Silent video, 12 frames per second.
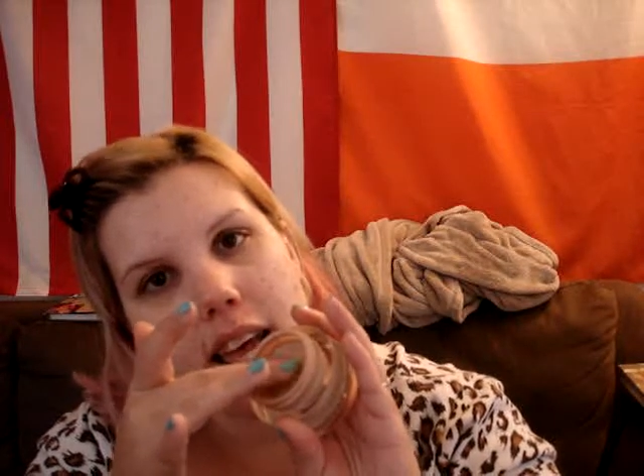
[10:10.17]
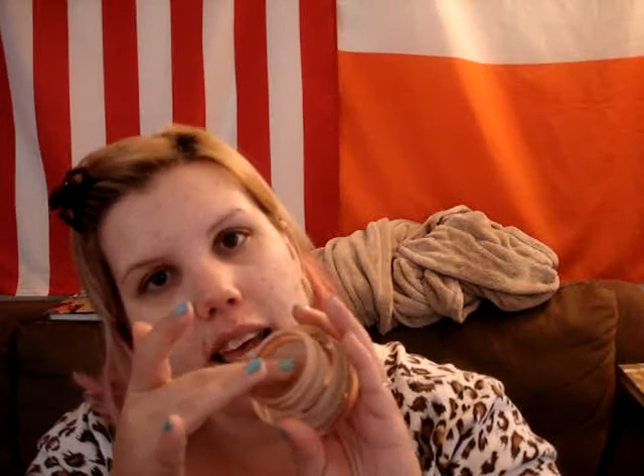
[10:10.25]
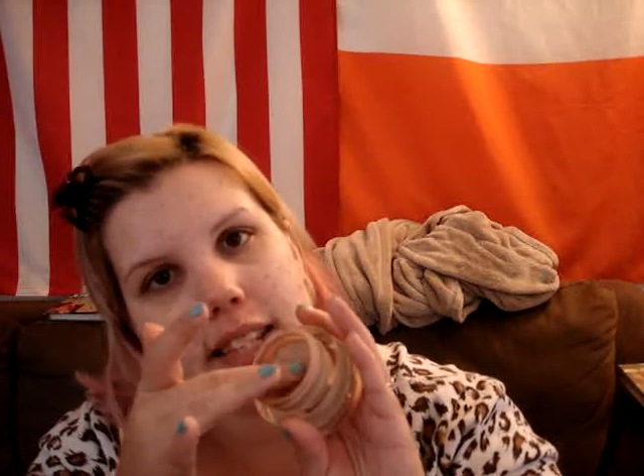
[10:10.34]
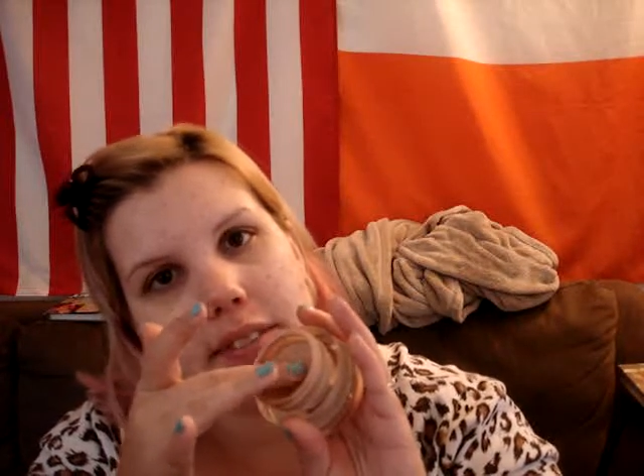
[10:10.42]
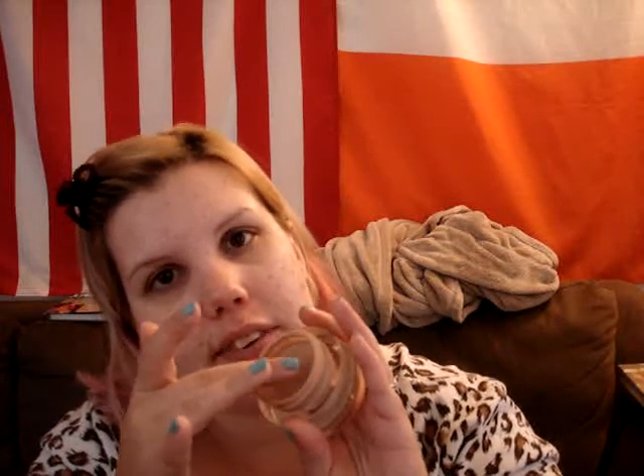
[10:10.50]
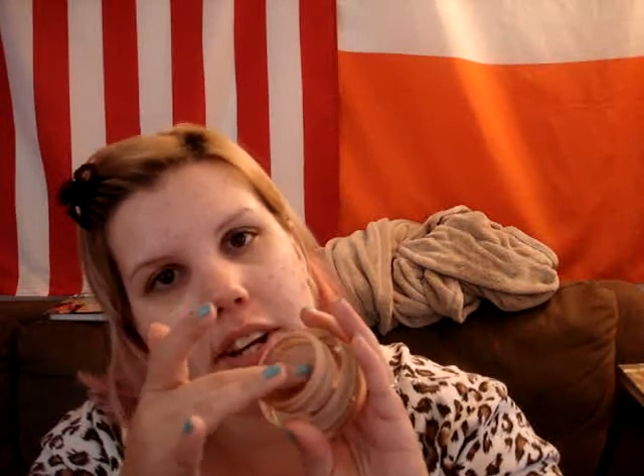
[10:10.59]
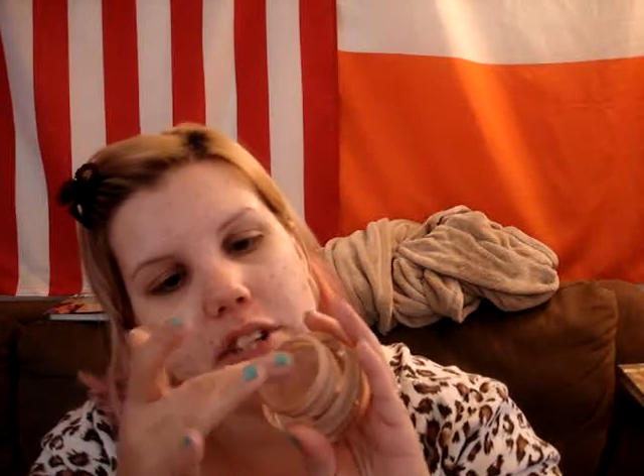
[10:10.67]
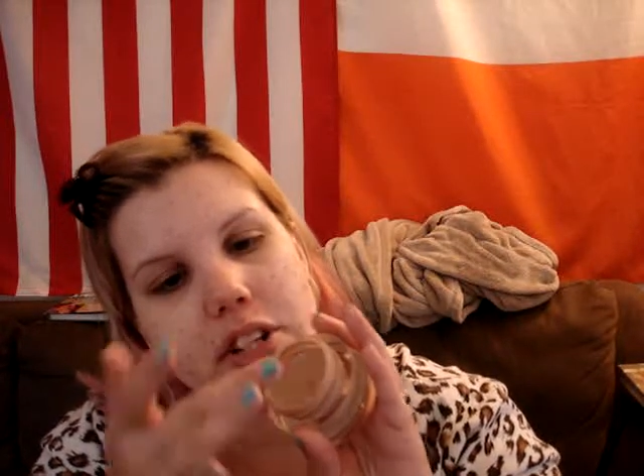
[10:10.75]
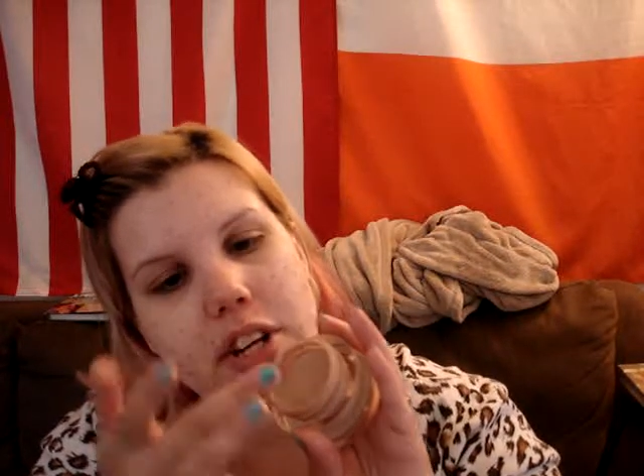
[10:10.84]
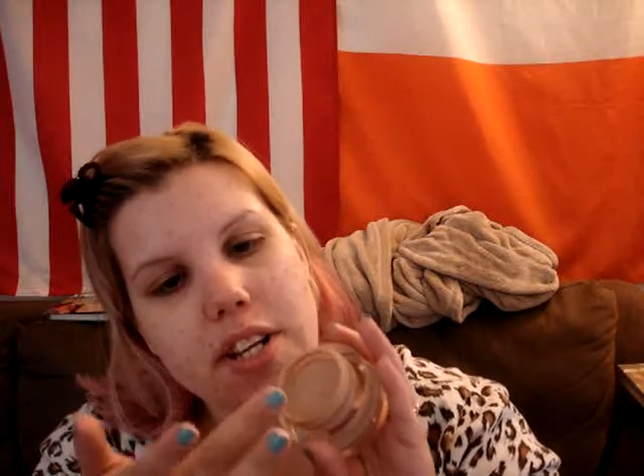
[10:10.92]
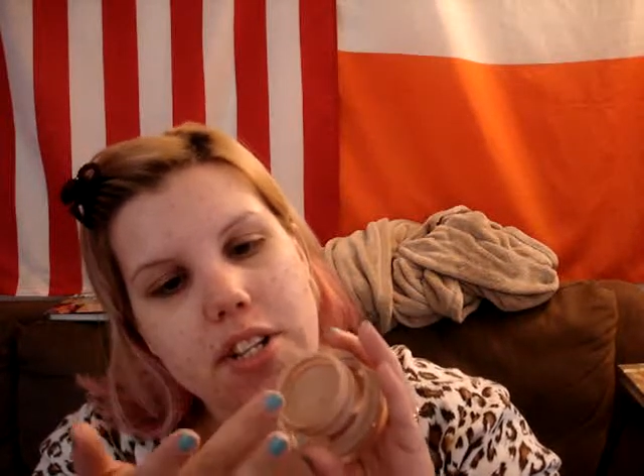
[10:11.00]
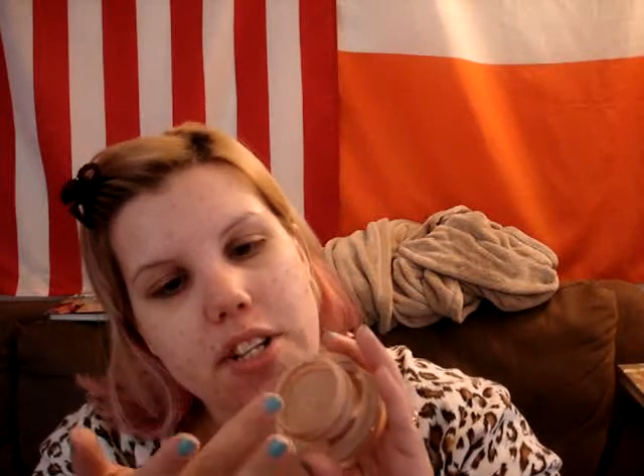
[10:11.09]
It's a very
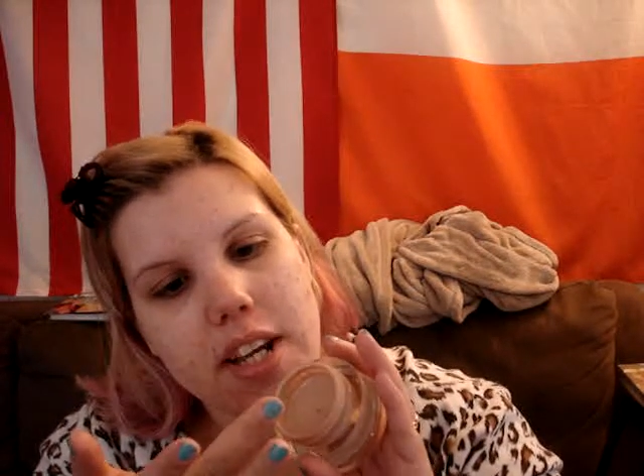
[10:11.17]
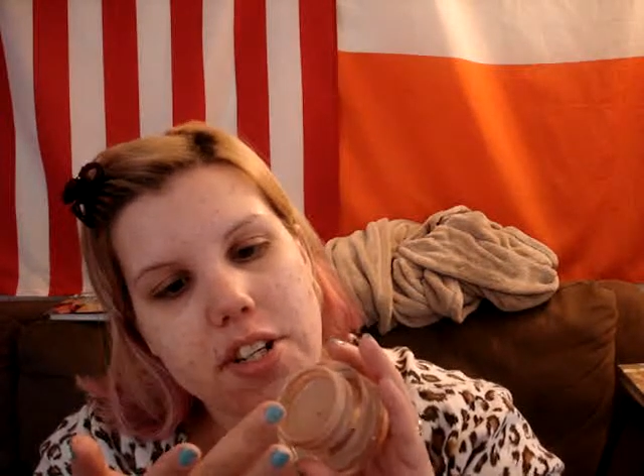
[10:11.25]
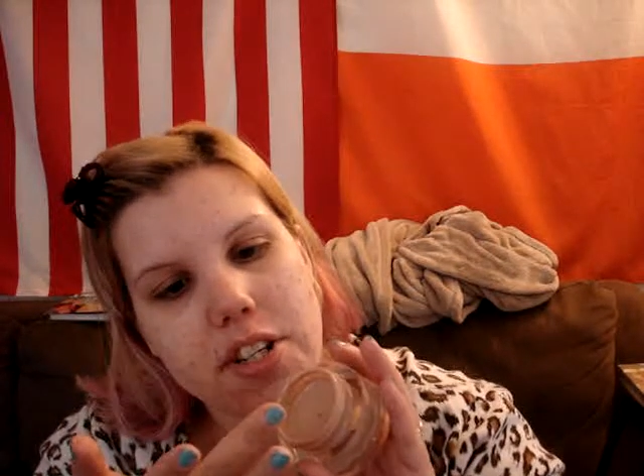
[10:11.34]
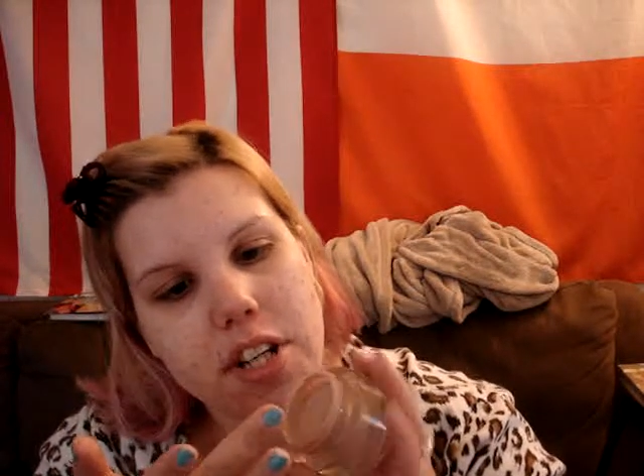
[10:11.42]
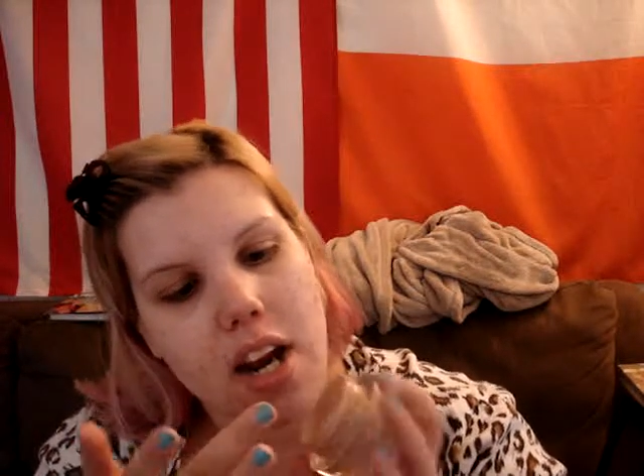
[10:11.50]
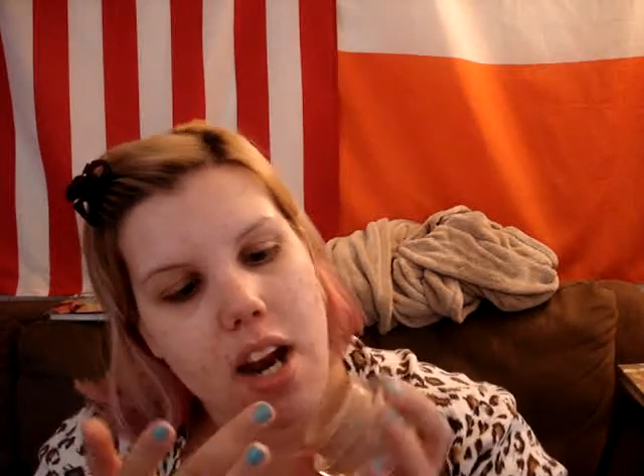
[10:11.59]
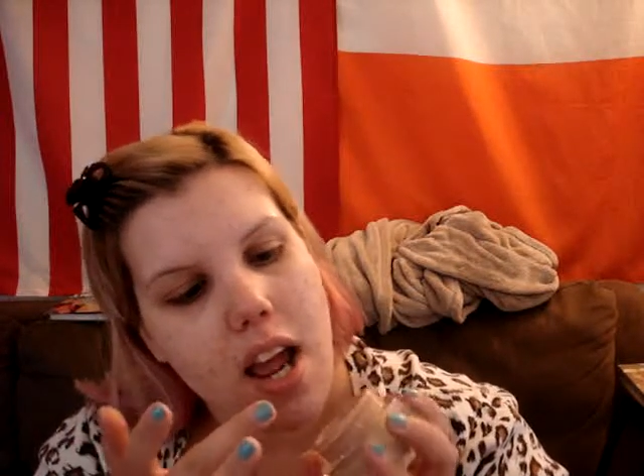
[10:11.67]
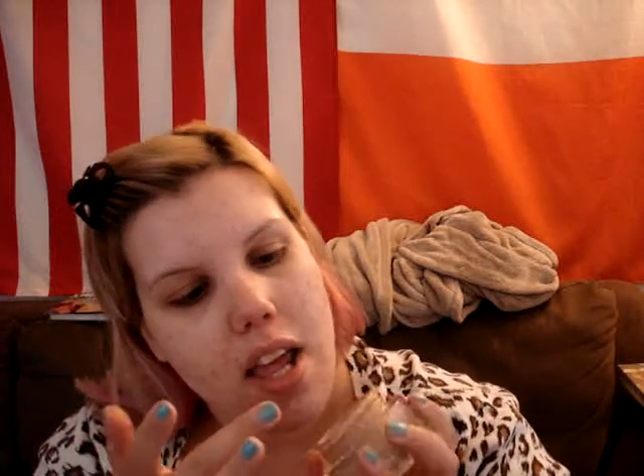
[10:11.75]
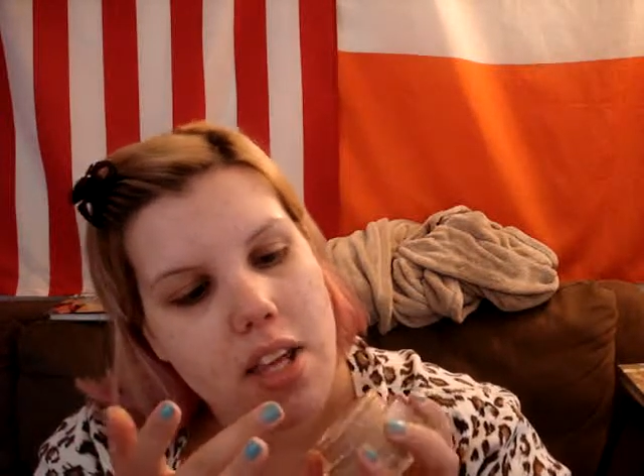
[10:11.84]
strange texture.